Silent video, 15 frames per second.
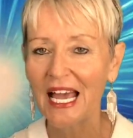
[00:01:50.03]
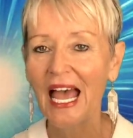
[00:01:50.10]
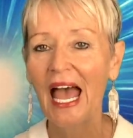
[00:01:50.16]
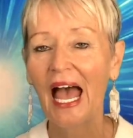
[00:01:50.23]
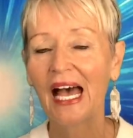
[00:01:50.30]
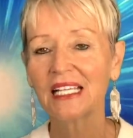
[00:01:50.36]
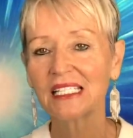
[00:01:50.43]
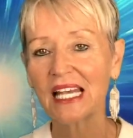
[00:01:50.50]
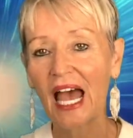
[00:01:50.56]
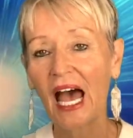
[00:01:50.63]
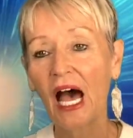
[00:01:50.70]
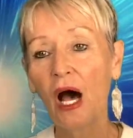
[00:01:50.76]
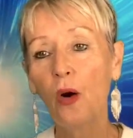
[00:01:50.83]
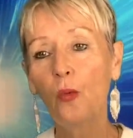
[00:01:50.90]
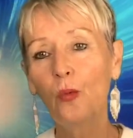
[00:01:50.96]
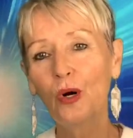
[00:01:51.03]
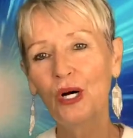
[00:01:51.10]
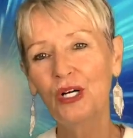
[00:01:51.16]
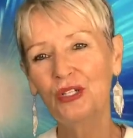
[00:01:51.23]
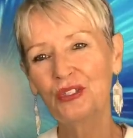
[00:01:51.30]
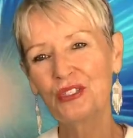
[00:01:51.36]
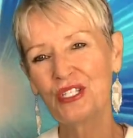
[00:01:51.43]
as our
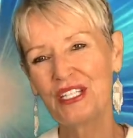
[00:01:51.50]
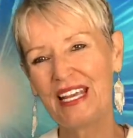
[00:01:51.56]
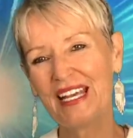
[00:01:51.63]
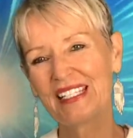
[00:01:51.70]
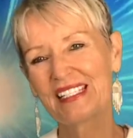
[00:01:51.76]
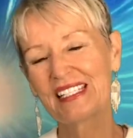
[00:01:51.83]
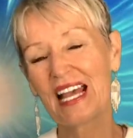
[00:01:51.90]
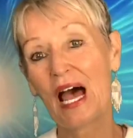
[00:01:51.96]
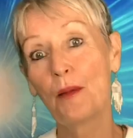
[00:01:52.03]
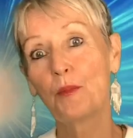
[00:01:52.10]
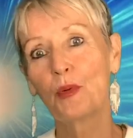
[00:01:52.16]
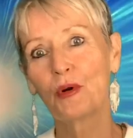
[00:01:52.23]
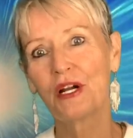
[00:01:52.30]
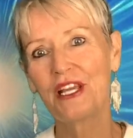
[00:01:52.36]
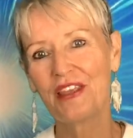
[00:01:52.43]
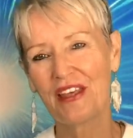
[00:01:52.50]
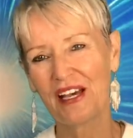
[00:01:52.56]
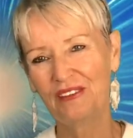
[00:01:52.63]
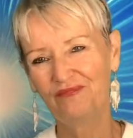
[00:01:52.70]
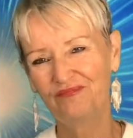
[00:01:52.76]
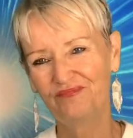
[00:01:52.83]
world gets a breather.